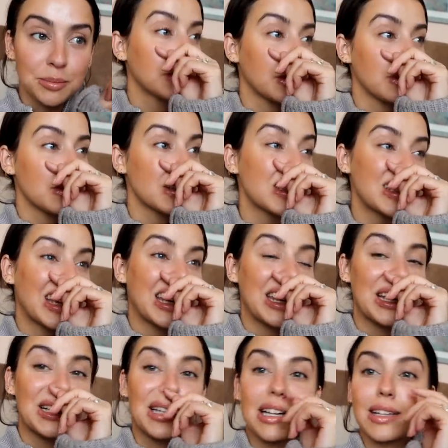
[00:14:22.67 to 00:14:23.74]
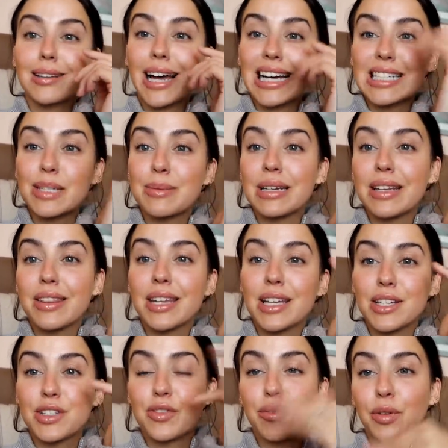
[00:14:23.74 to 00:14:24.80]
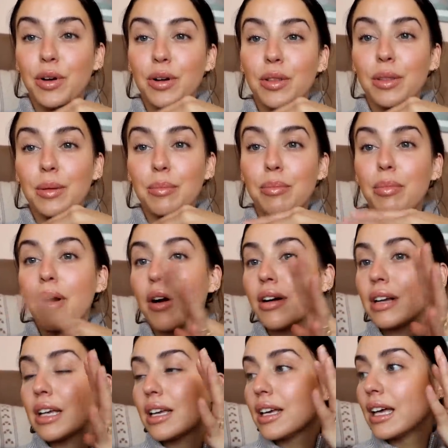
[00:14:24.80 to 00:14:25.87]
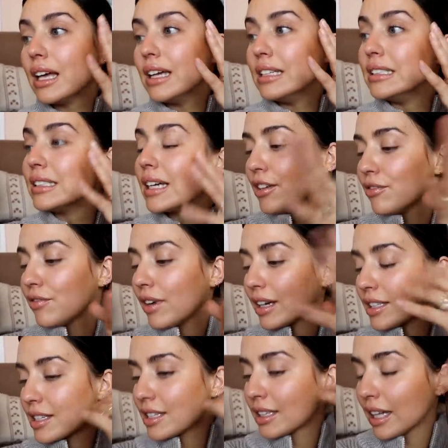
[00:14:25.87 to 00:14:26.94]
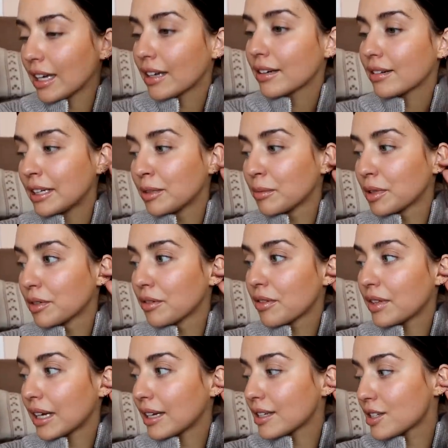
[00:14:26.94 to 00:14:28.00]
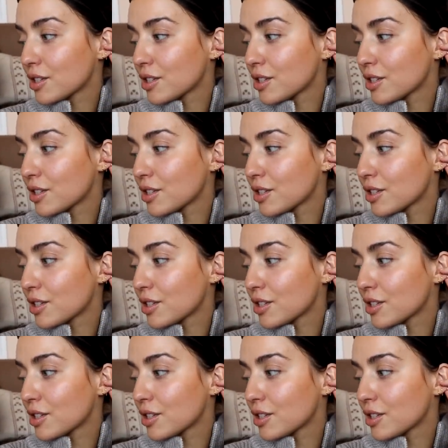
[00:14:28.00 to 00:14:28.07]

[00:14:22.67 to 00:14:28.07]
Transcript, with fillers: So I was just getting like last minute things for the party and invites and like random little things.